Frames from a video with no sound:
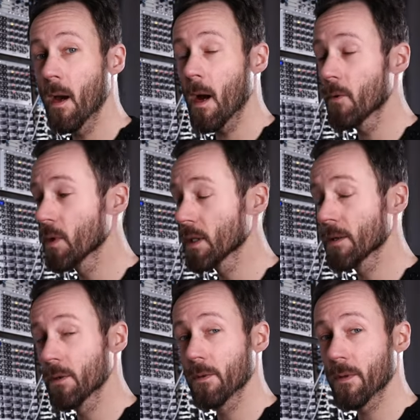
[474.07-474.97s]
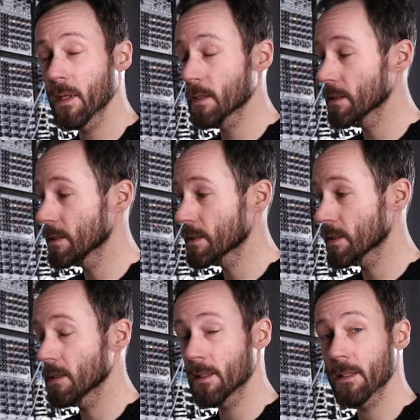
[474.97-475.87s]
I really do think
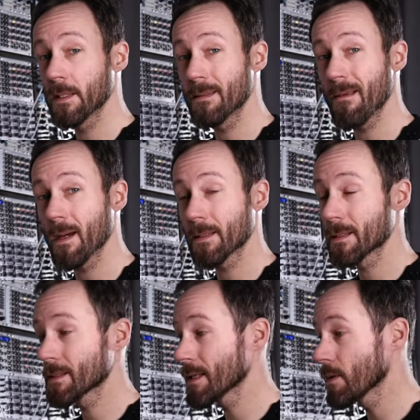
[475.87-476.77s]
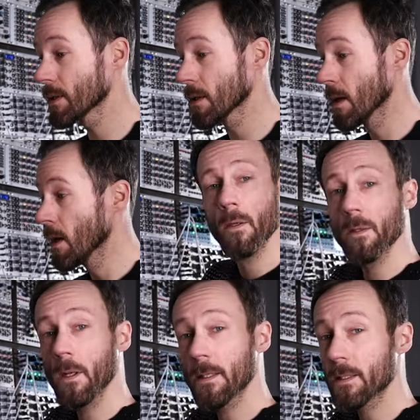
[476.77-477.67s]
this is nice sounding.
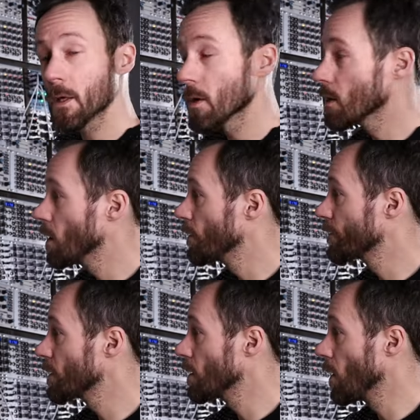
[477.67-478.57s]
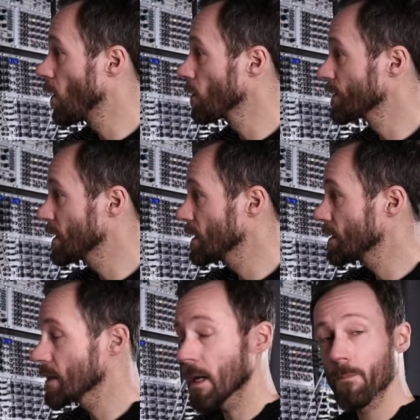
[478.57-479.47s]
So let's go over all the
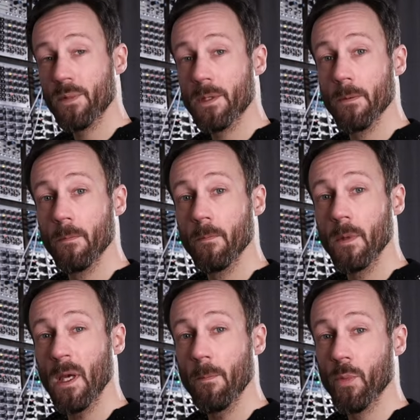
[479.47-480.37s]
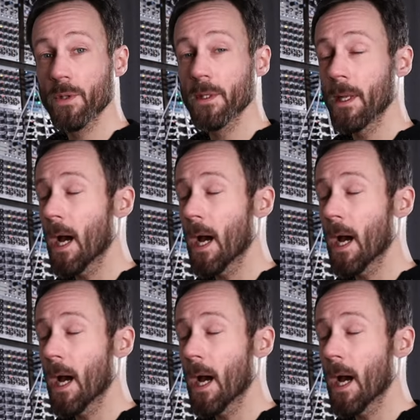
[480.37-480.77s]
knobs, inputs and